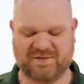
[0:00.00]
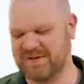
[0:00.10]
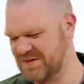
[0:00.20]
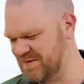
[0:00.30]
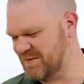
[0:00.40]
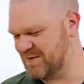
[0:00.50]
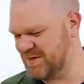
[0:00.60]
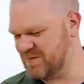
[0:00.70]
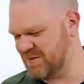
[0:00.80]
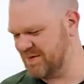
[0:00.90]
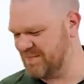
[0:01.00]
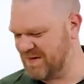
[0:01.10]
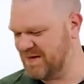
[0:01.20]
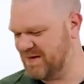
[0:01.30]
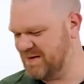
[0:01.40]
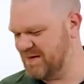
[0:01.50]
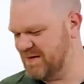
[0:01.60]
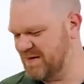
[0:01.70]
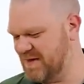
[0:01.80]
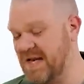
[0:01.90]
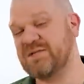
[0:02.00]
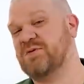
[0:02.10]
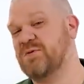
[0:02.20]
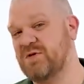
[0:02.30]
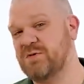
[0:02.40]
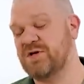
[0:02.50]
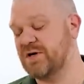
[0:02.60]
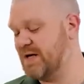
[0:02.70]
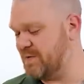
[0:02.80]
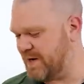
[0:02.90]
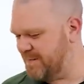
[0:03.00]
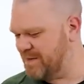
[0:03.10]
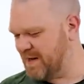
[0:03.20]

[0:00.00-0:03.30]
some of these other things, but, and that's between you and her anyway.